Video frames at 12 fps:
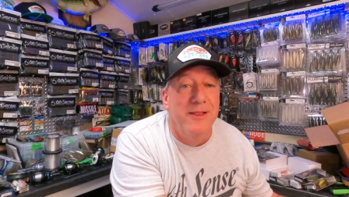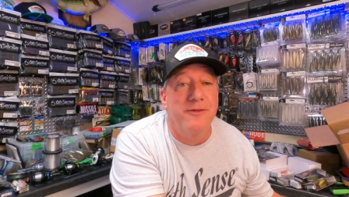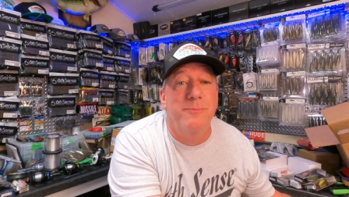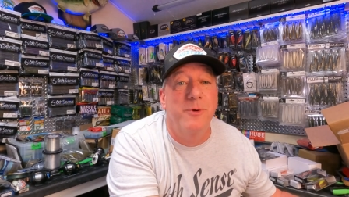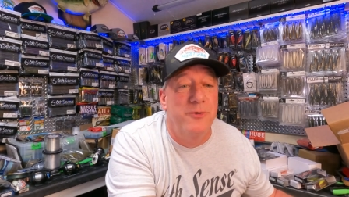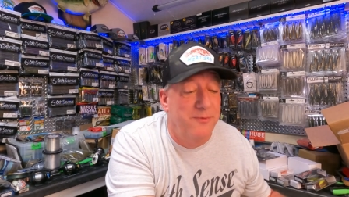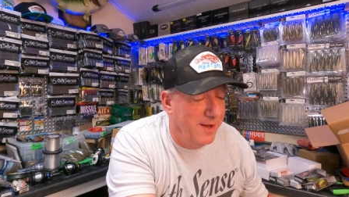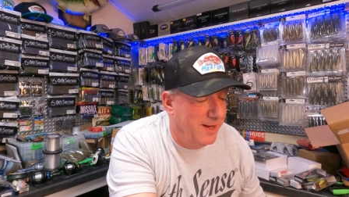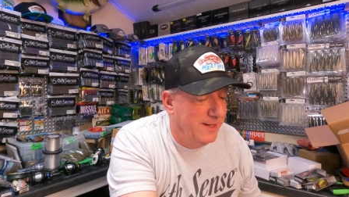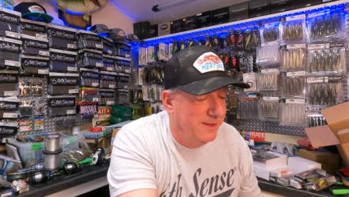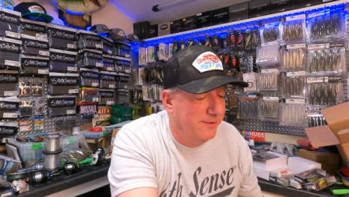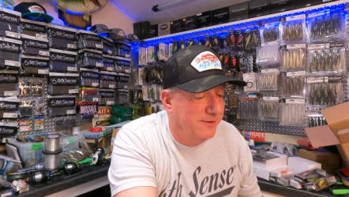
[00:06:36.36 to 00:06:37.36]
let's move
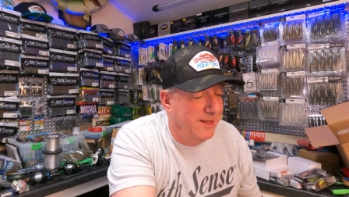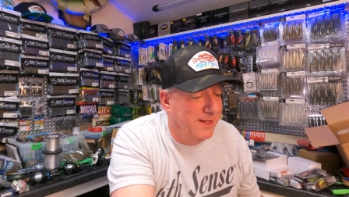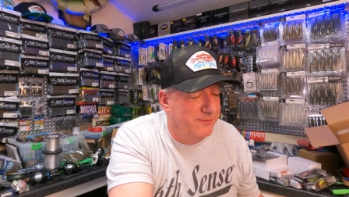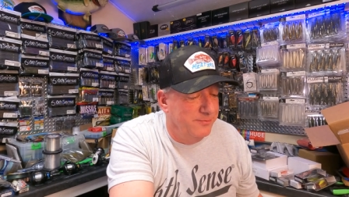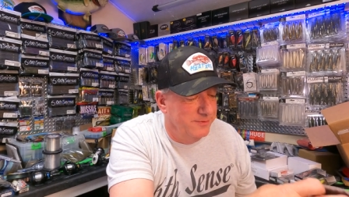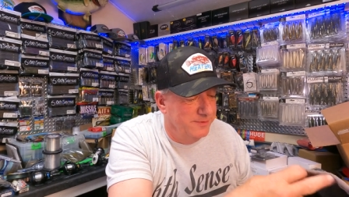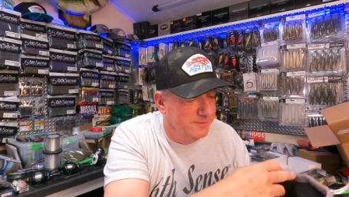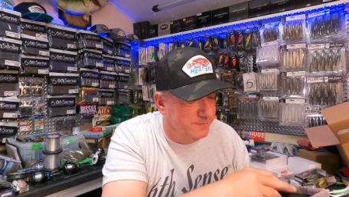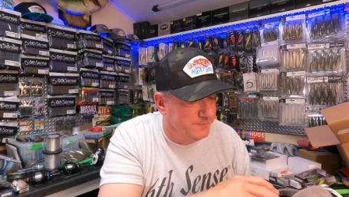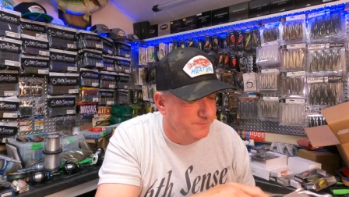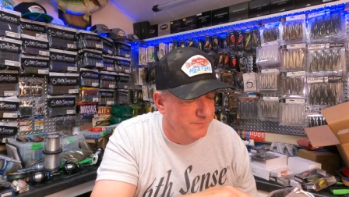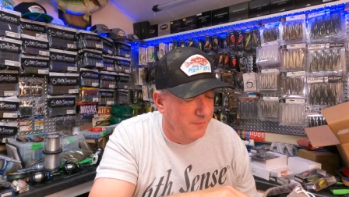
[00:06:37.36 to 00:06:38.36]
right into the next
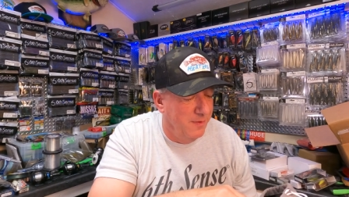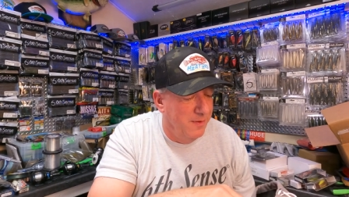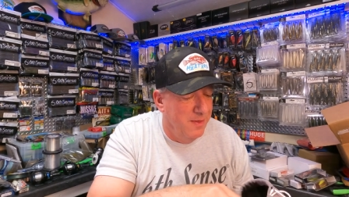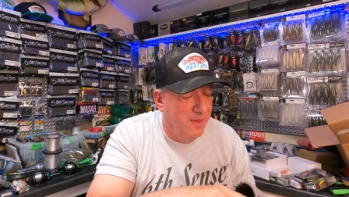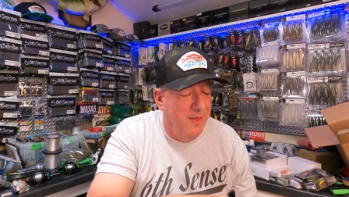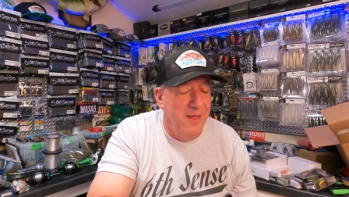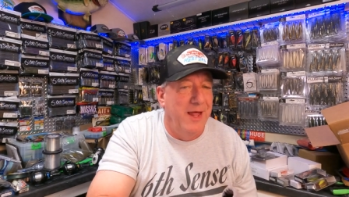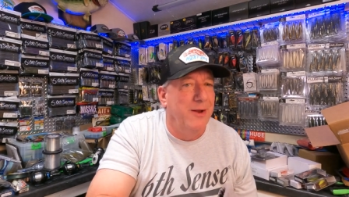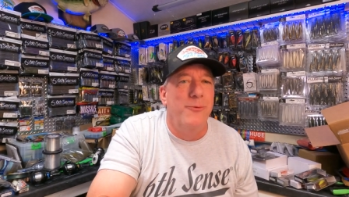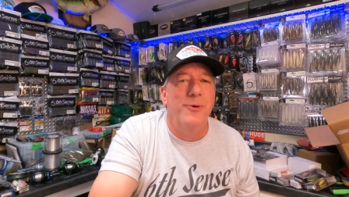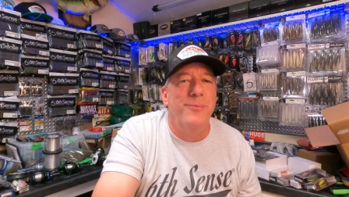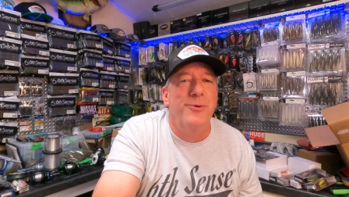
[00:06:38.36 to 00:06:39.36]
one. I
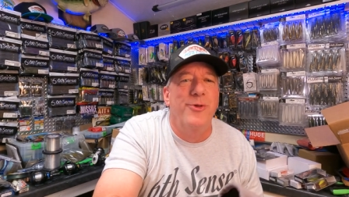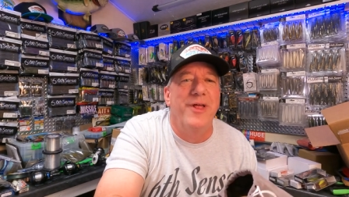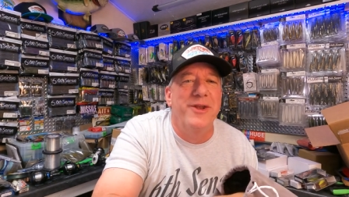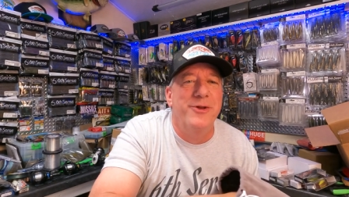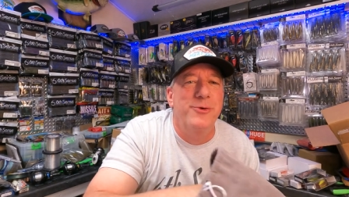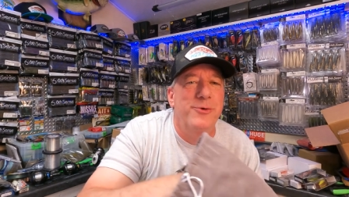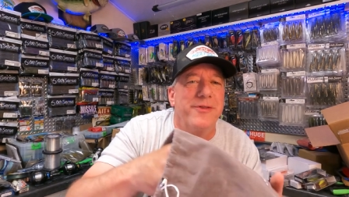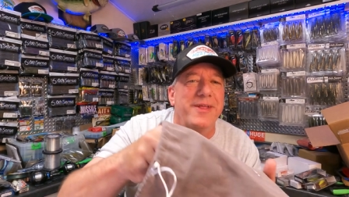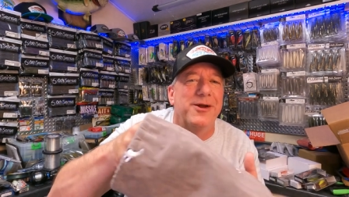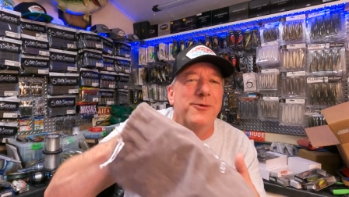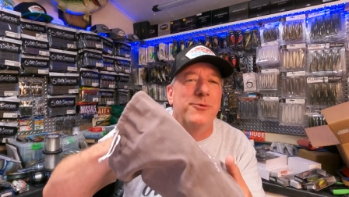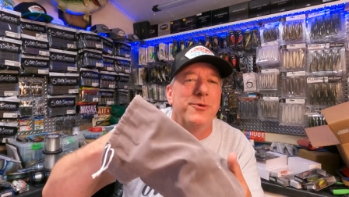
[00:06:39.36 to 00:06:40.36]
don't want to pull that
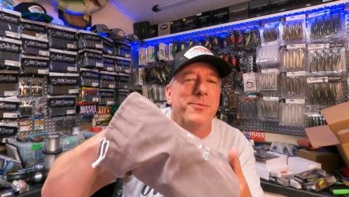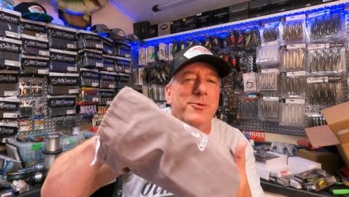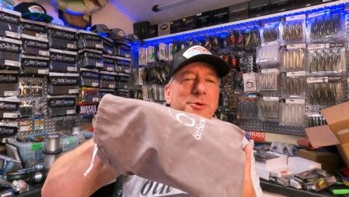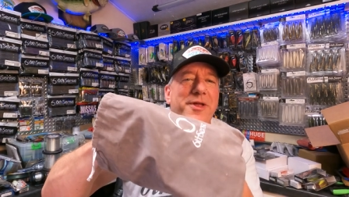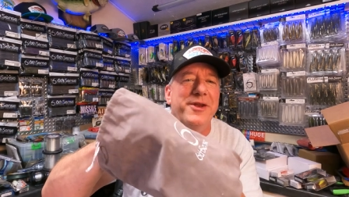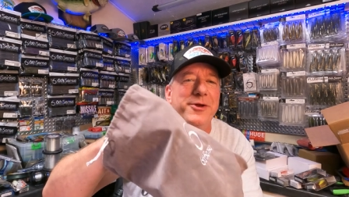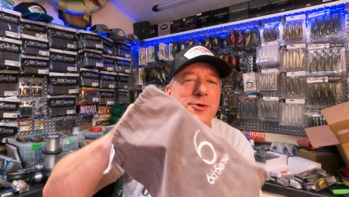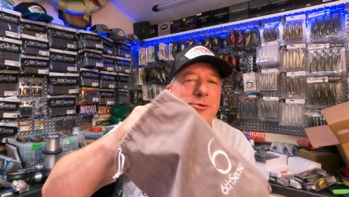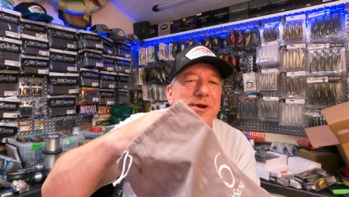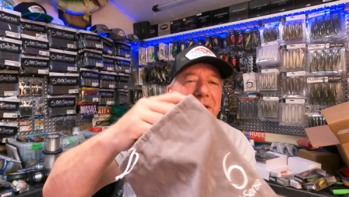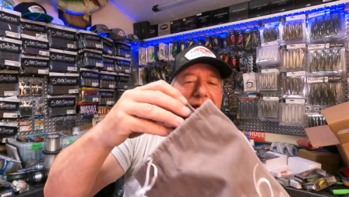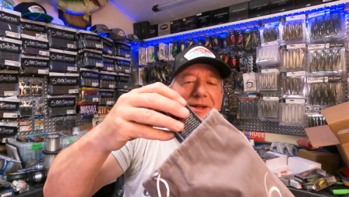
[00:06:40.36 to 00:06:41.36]

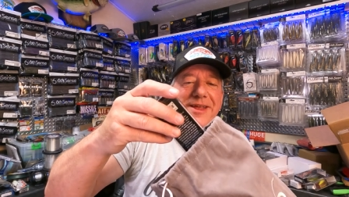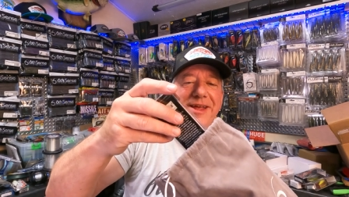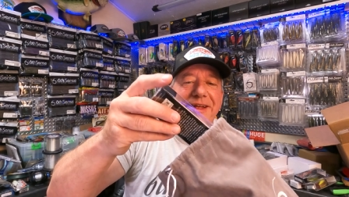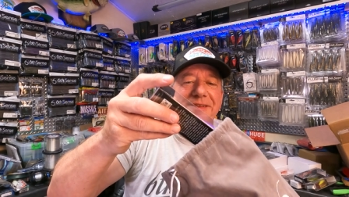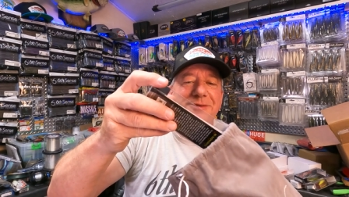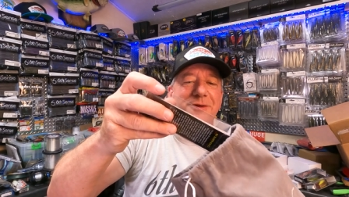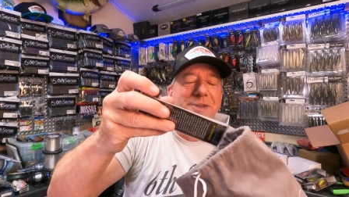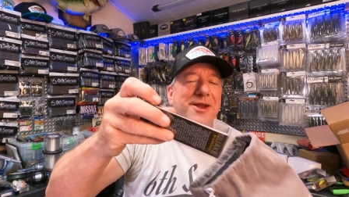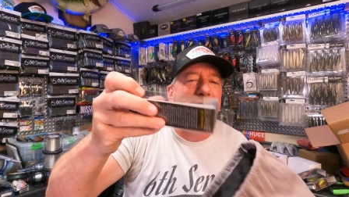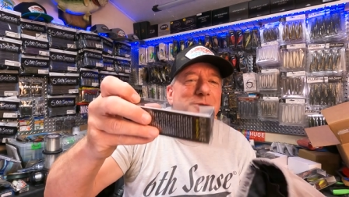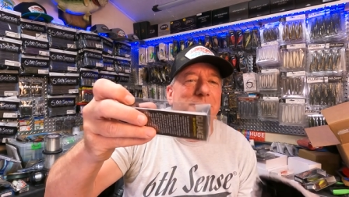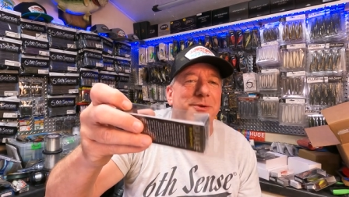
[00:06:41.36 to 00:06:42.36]
new one out yet, so I
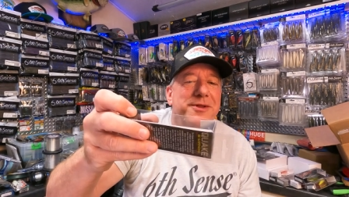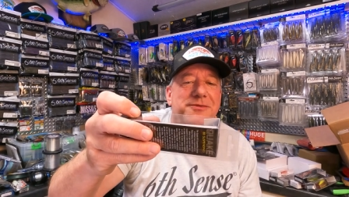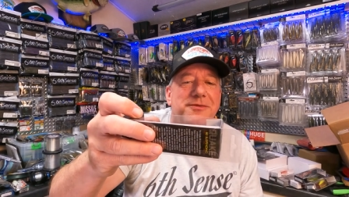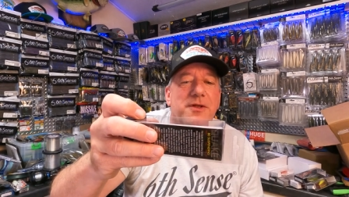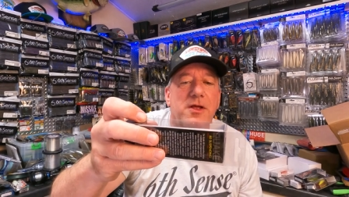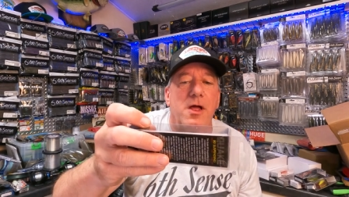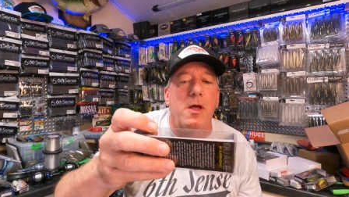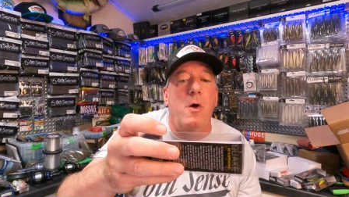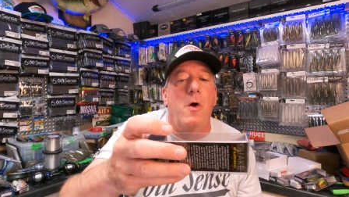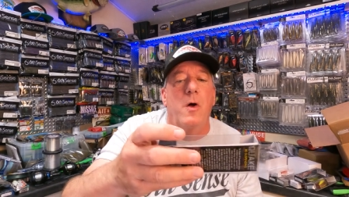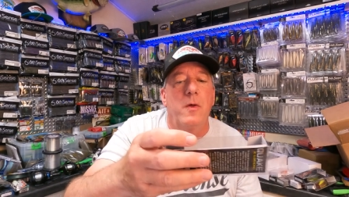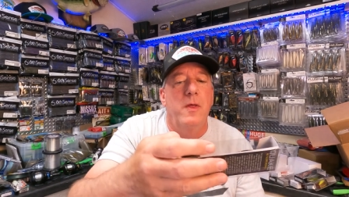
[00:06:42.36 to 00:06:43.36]
know I reached,
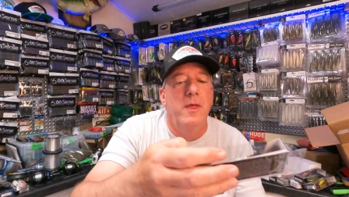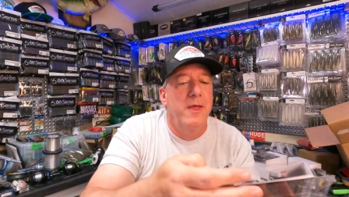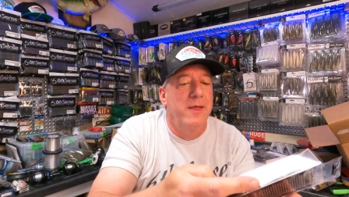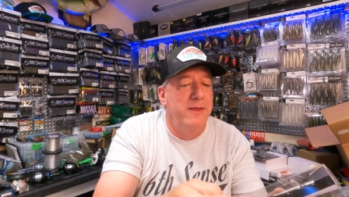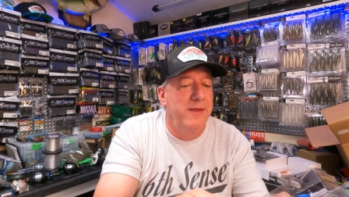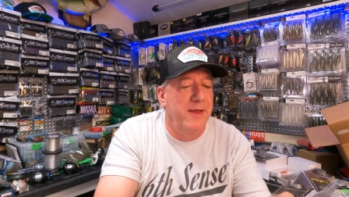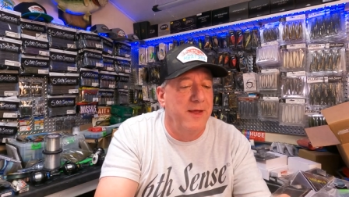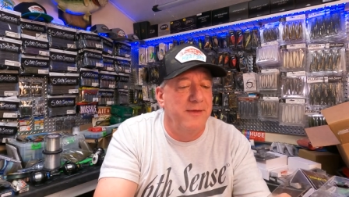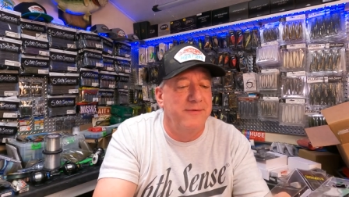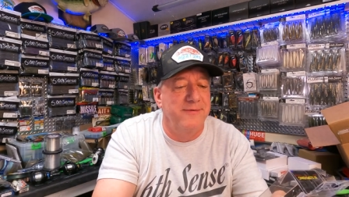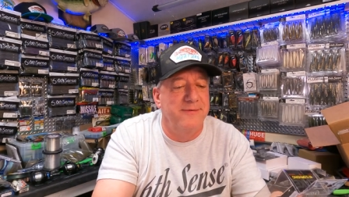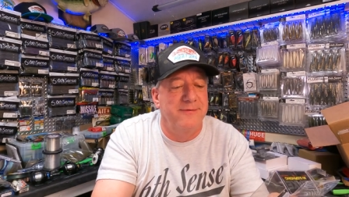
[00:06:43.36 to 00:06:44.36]
oh,
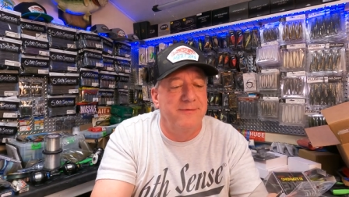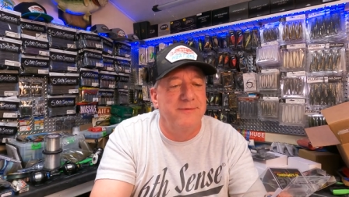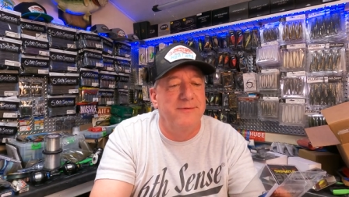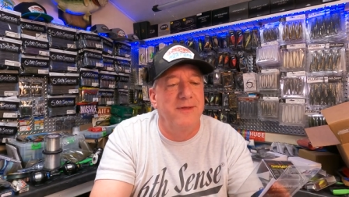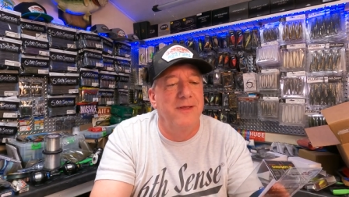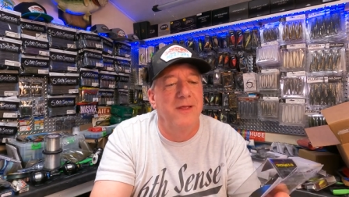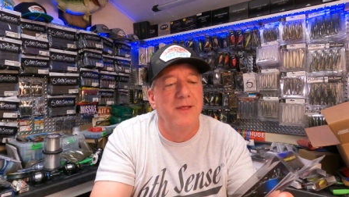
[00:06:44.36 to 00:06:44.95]
yes.